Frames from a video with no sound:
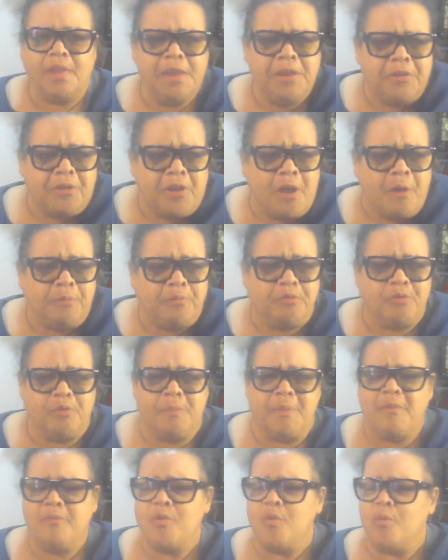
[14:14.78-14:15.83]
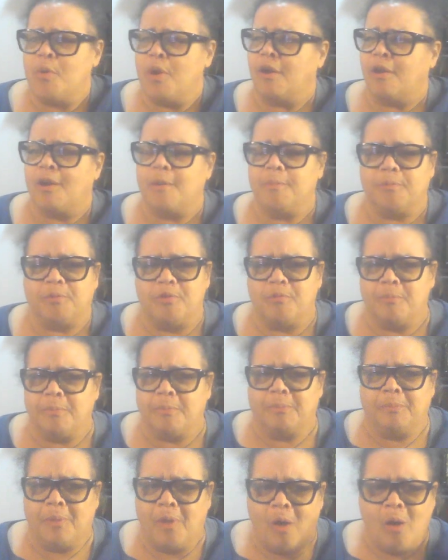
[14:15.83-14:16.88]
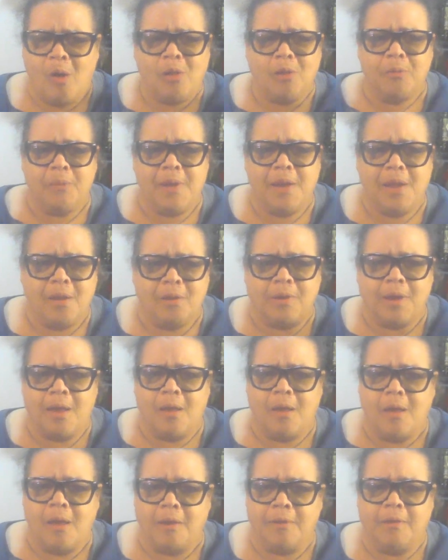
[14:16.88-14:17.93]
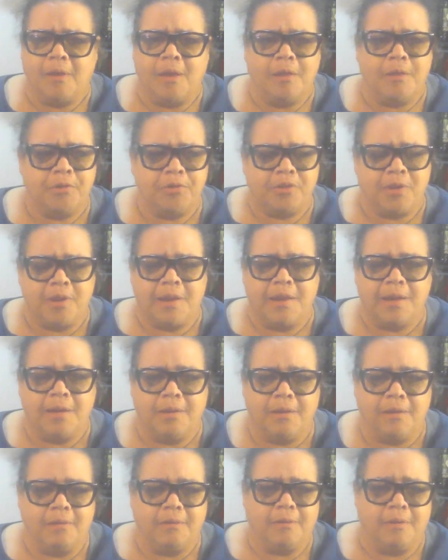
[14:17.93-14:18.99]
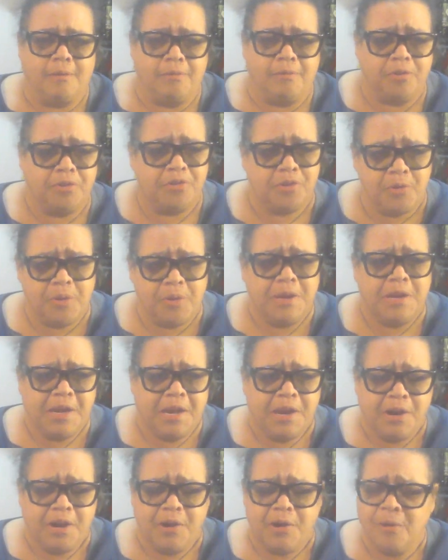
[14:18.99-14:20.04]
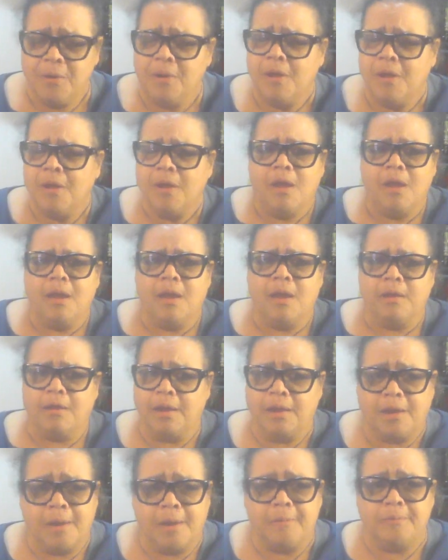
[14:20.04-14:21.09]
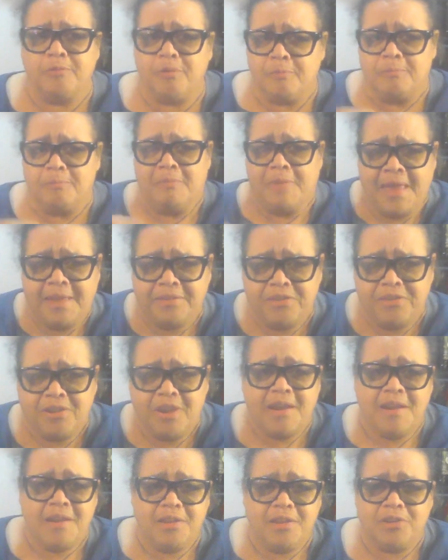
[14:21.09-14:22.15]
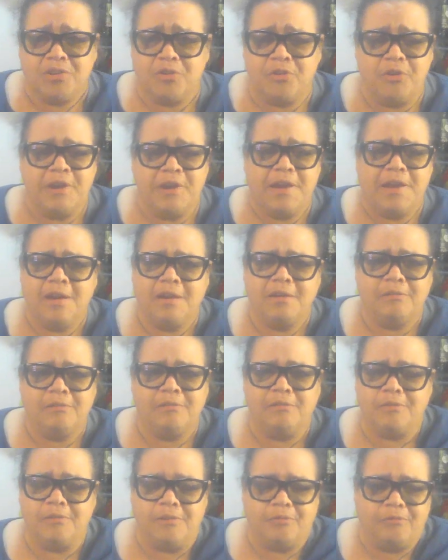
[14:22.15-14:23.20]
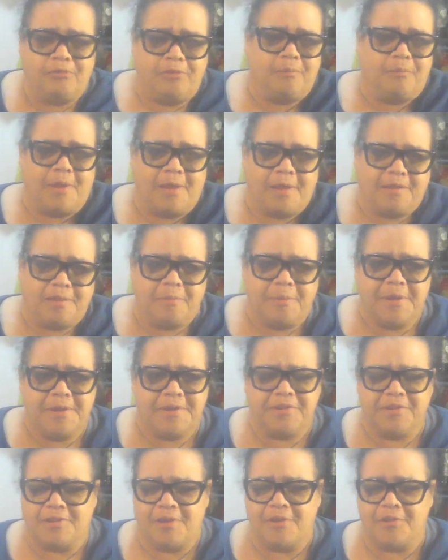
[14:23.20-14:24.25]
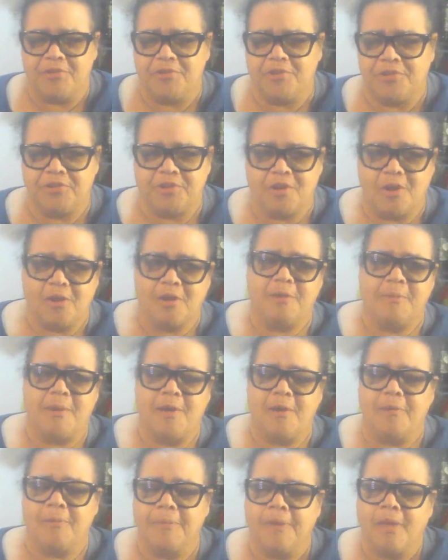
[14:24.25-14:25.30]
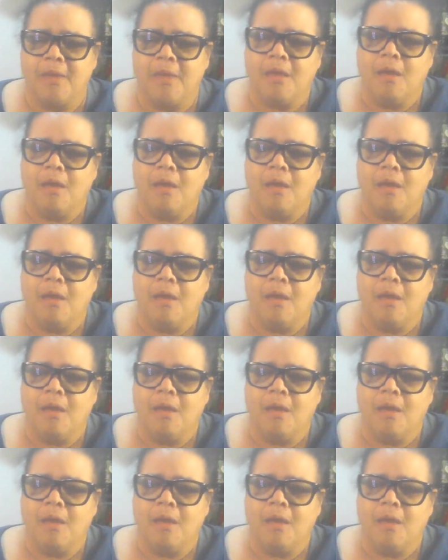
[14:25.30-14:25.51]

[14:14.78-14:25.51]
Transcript: it comes from everywhere. It comes from all around on the other side of the screen here. It comes from that side of the screen, from like the places I was just talking about.